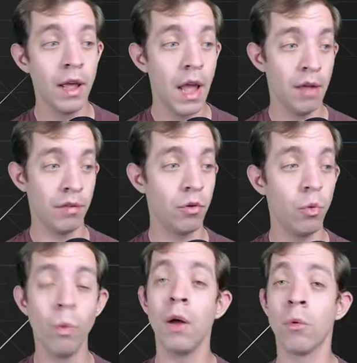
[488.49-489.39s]
as to
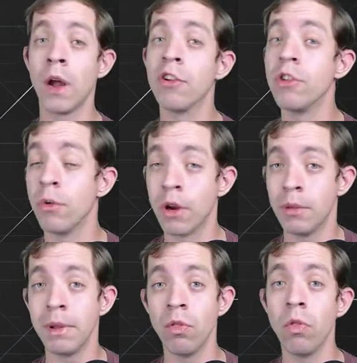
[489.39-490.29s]
what we're actually going to
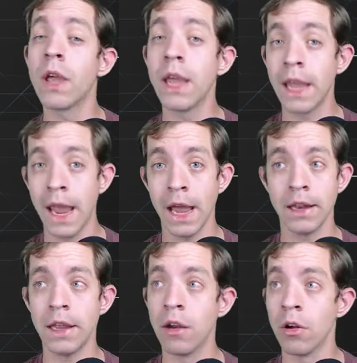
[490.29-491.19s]
be looking at
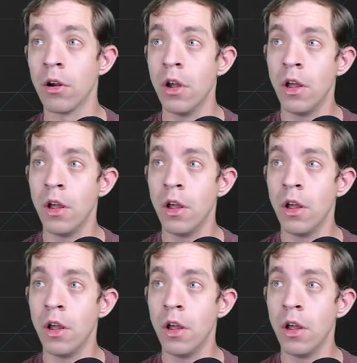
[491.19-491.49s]
here.